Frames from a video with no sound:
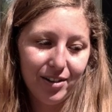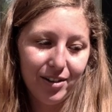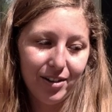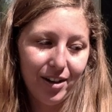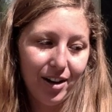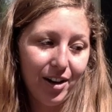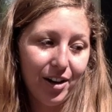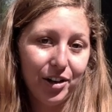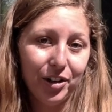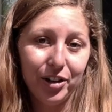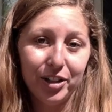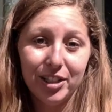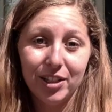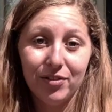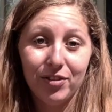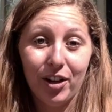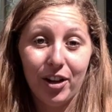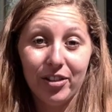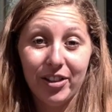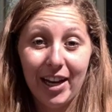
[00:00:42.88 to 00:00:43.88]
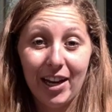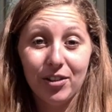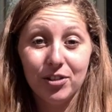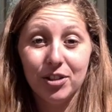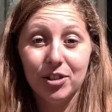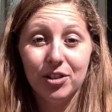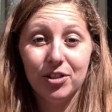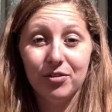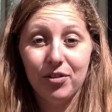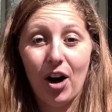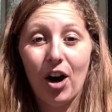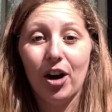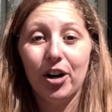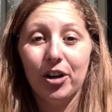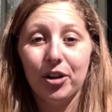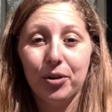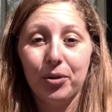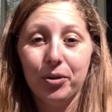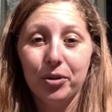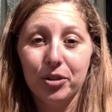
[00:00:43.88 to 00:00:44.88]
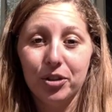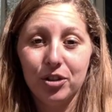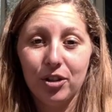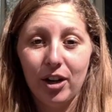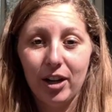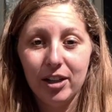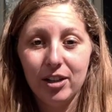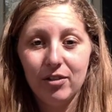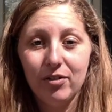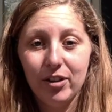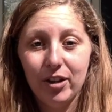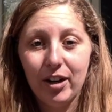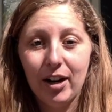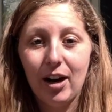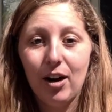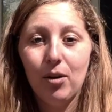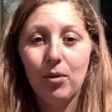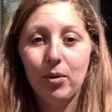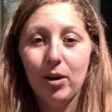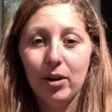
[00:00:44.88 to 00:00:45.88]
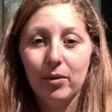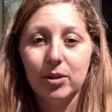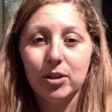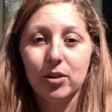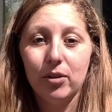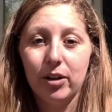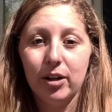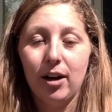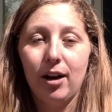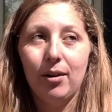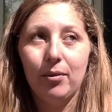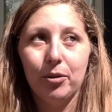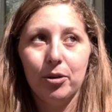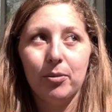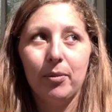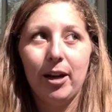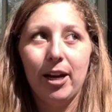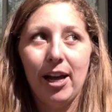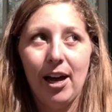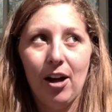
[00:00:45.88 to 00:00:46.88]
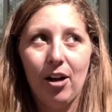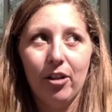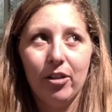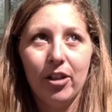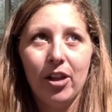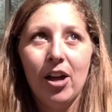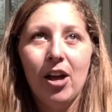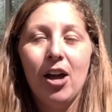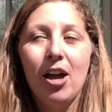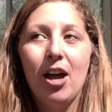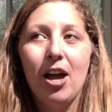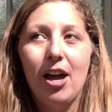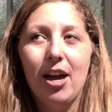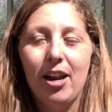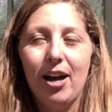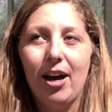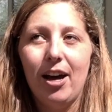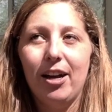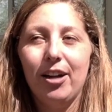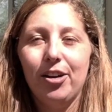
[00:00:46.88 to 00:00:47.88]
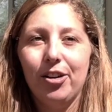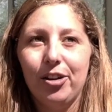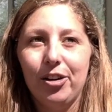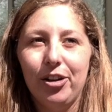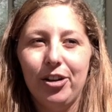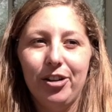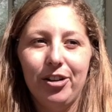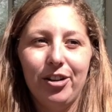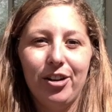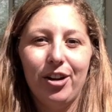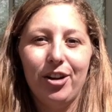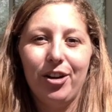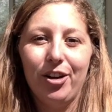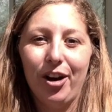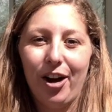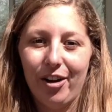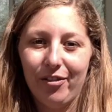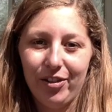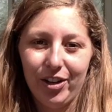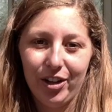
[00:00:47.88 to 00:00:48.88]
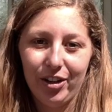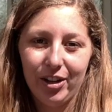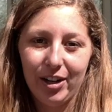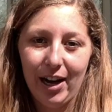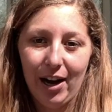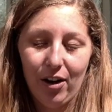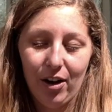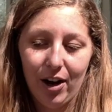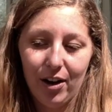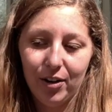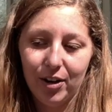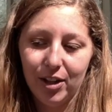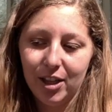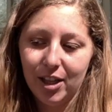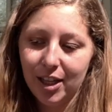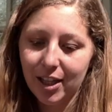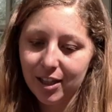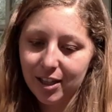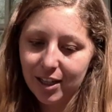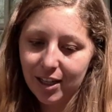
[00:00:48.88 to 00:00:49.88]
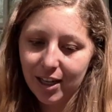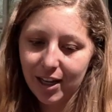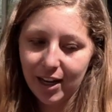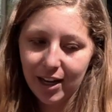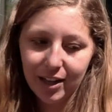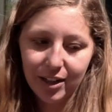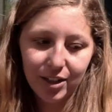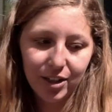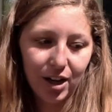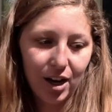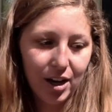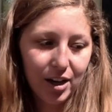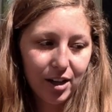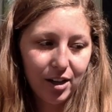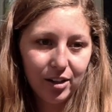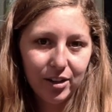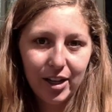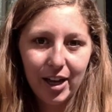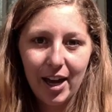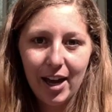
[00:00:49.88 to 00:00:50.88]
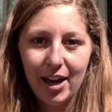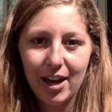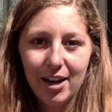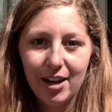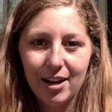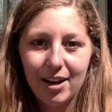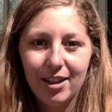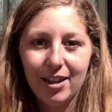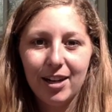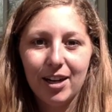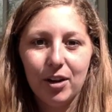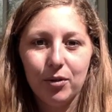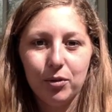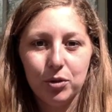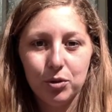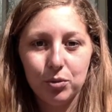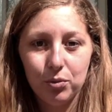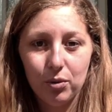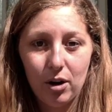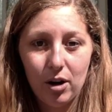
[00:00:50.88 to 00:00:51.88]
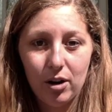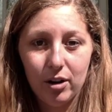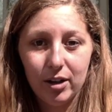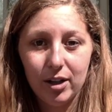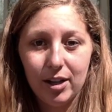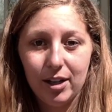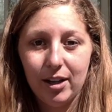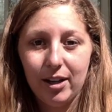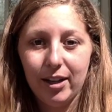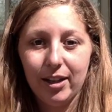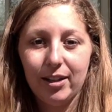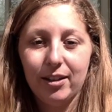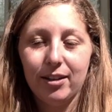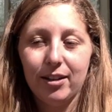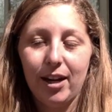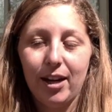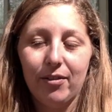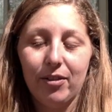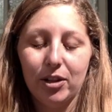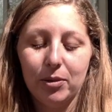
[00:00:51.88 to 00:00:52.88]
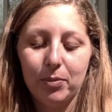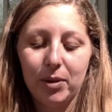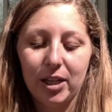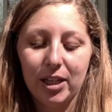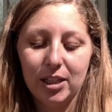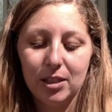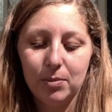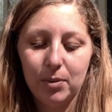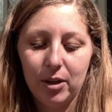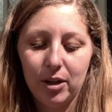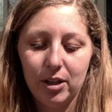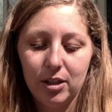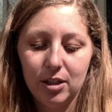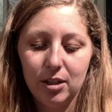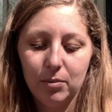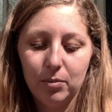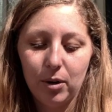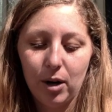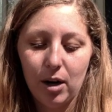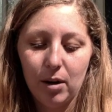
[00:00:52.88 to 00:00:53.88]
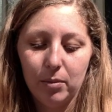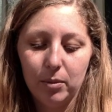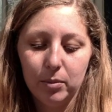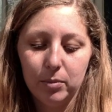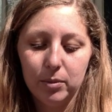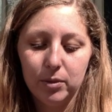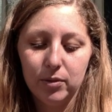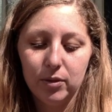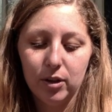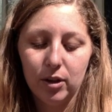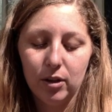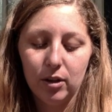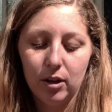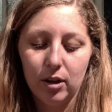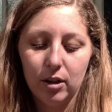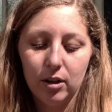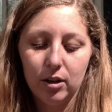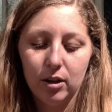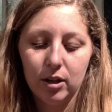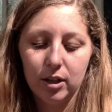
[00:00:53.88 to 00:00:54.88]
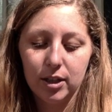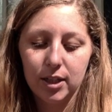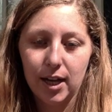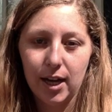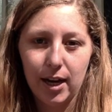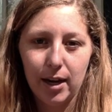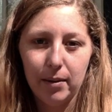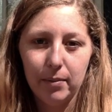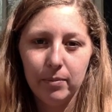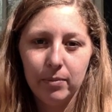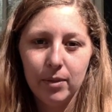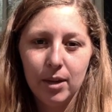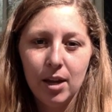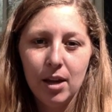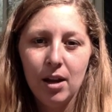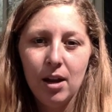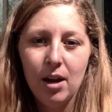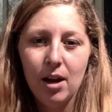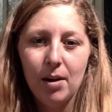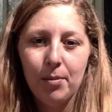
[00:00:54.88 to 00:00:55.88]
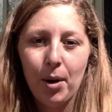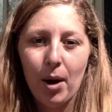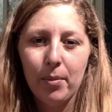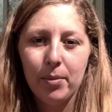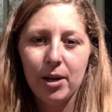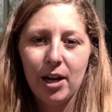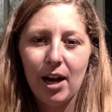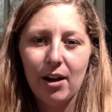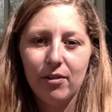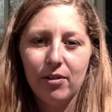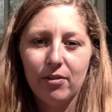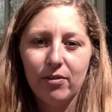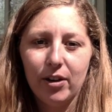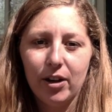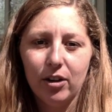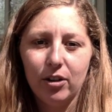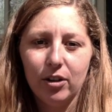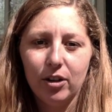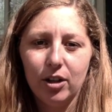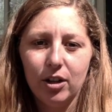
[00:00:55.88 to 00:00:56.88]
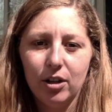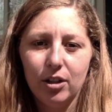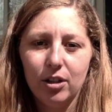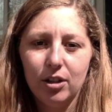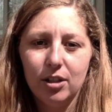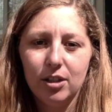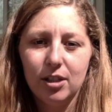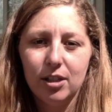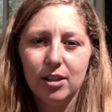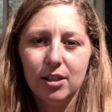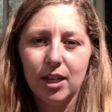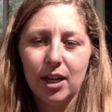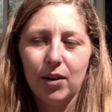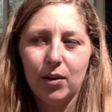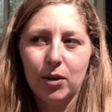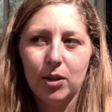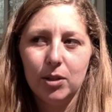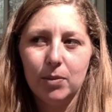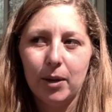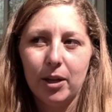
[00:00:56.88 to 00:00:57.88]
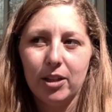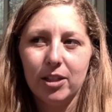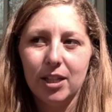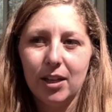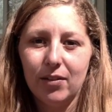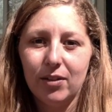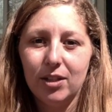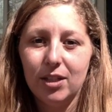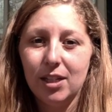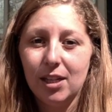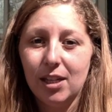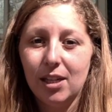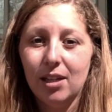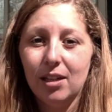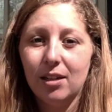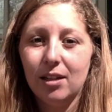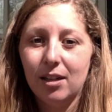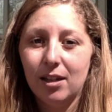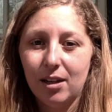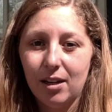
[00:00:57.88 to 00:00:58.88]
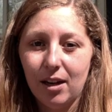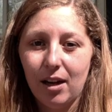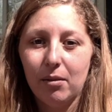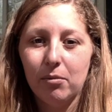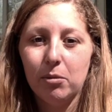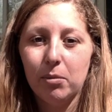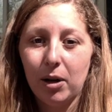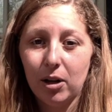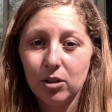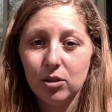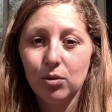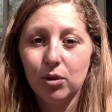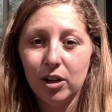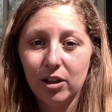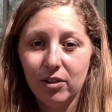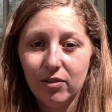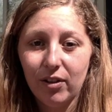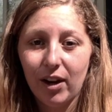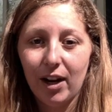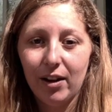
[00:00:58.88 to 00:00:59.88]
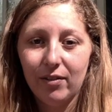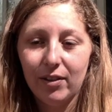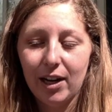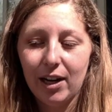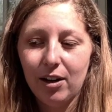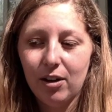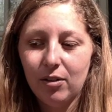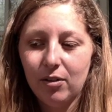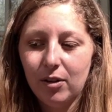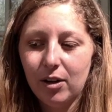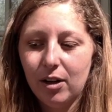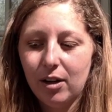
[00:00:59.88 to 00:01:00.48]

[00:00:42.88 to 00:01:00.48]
hundreds if not thousands of articles trying to figure out what was going on with my health, and I could not figure it out. I would think that I had got it on the head, and then I was wrong, and I've been experiencing problems for a long, long time. I probably haven't felt good since I was about 17, and I'm about 25 now.